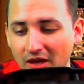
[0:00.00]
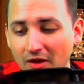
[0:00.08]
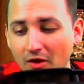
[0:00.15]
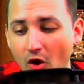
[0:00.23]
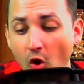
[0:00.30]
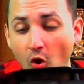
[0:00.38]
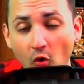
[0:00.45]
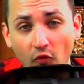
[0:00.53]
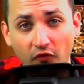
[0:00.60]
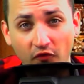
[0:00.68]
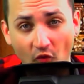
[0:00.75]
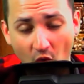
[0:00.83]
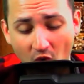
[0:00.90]

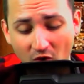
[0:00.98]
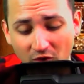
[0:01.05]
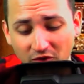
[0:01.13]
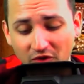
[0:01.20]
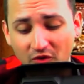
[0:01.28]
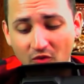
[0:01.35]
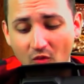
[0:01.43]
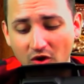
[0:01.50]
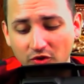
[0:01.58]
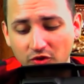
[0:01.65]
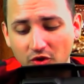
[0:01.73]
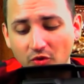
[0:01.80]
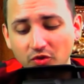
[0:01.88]
0-4 to the
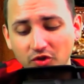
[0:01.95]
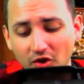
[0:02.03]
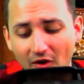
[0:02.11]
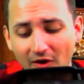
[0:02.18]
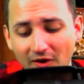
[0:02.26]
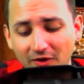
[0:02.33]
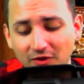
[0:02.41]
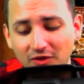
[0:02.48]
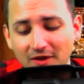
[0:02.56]
Guangzhou Charge